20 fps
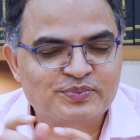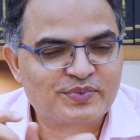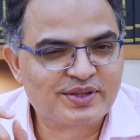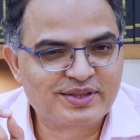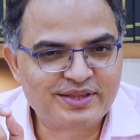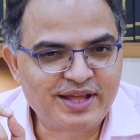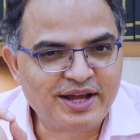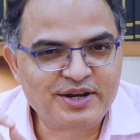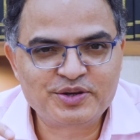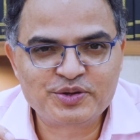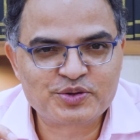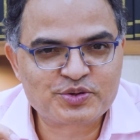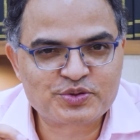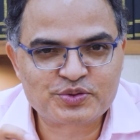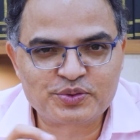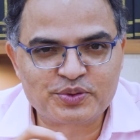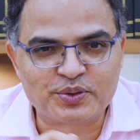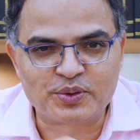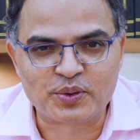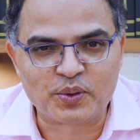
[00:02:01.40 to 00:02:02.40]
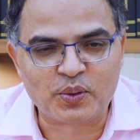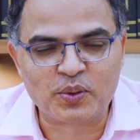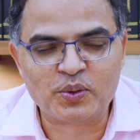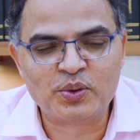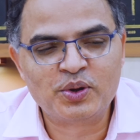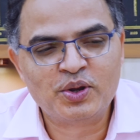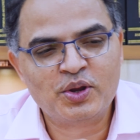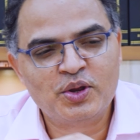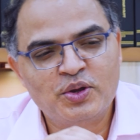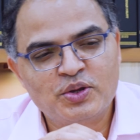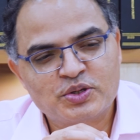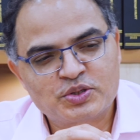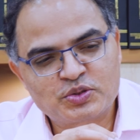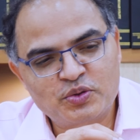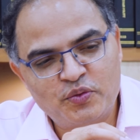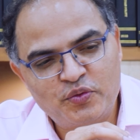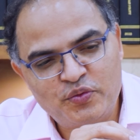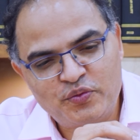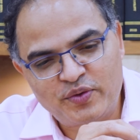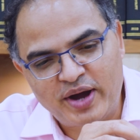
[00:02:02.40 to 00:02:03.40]
That you should know.
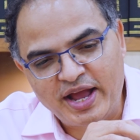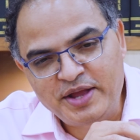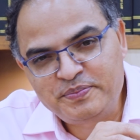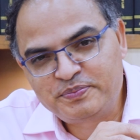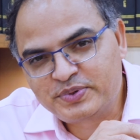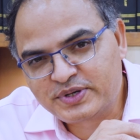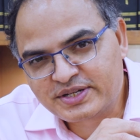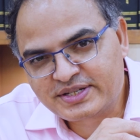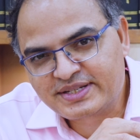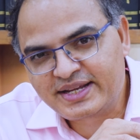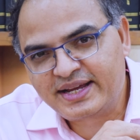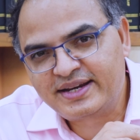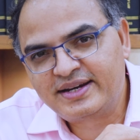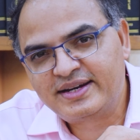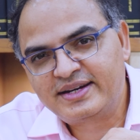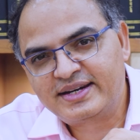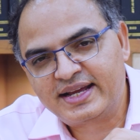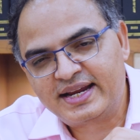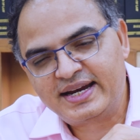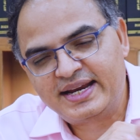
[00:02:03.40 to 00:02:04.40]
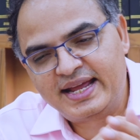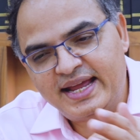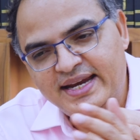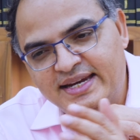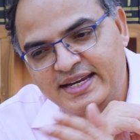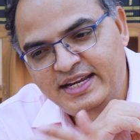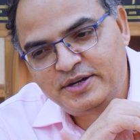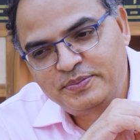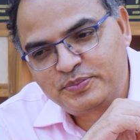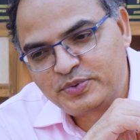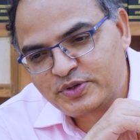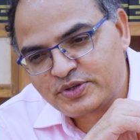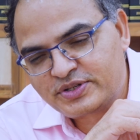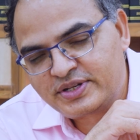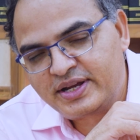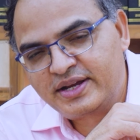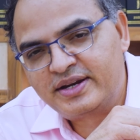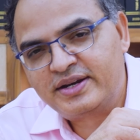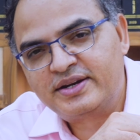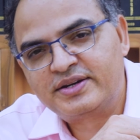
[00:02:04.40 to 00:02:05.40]
So 5% and
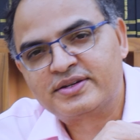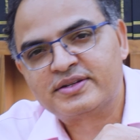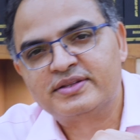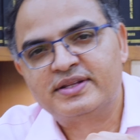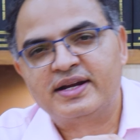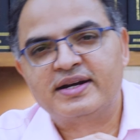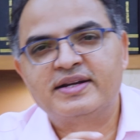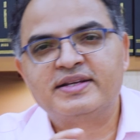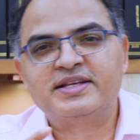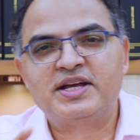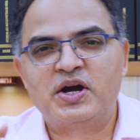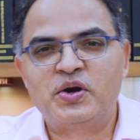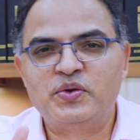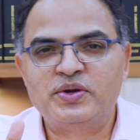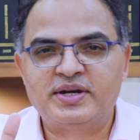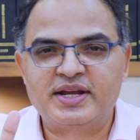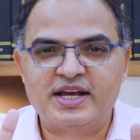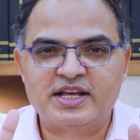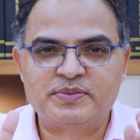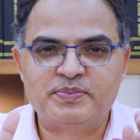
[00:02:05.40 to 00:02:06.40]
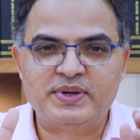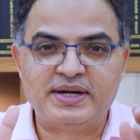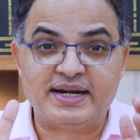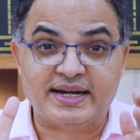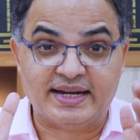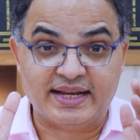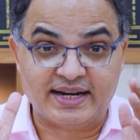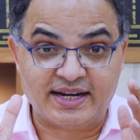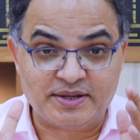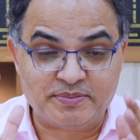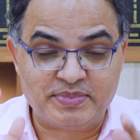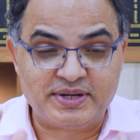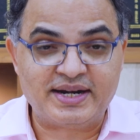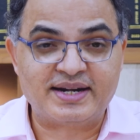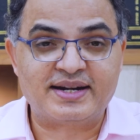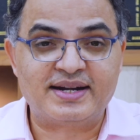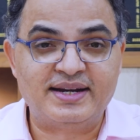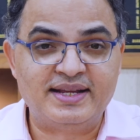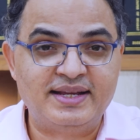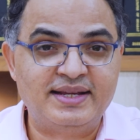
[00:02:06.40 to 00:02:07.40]
18%, that is how it has been
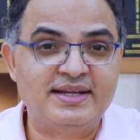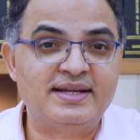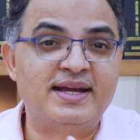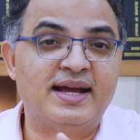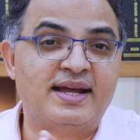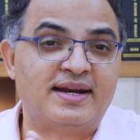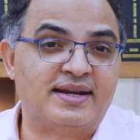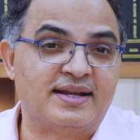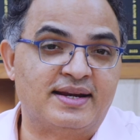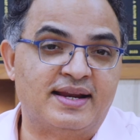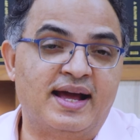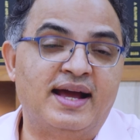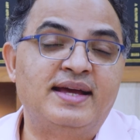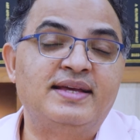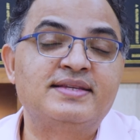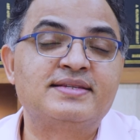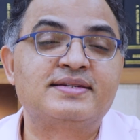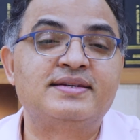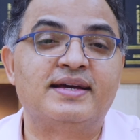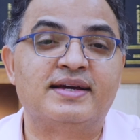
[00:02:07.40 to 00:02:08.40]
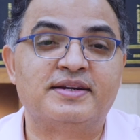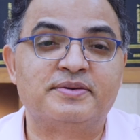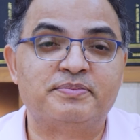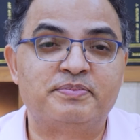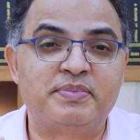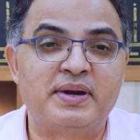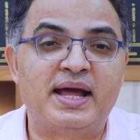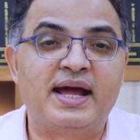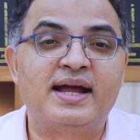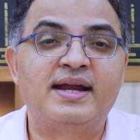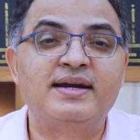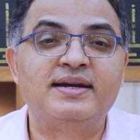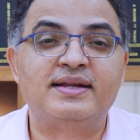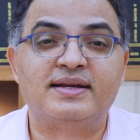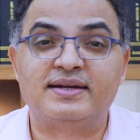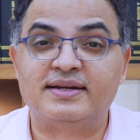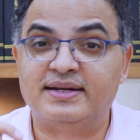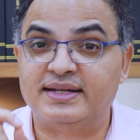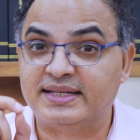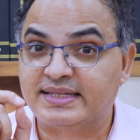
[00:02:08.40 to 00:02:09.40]
deliberately analyzed and planned
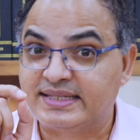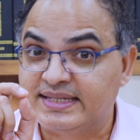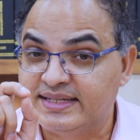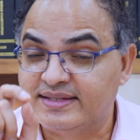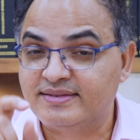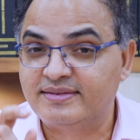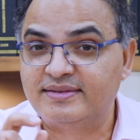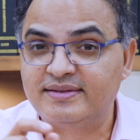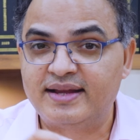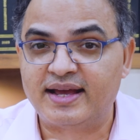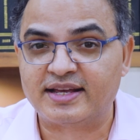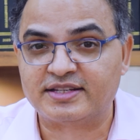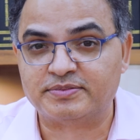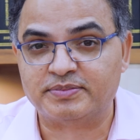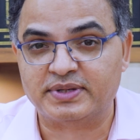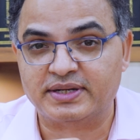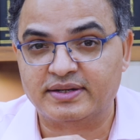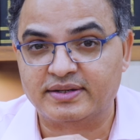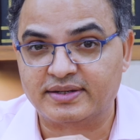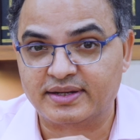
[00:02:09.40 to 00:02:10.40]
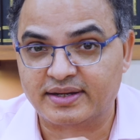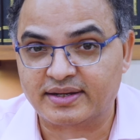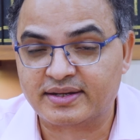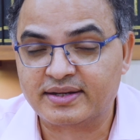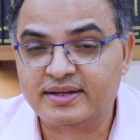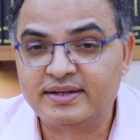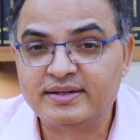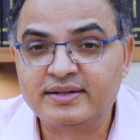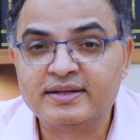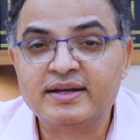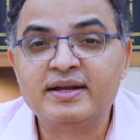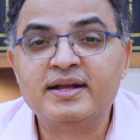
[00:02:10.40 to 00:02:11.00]
and decision has been taken.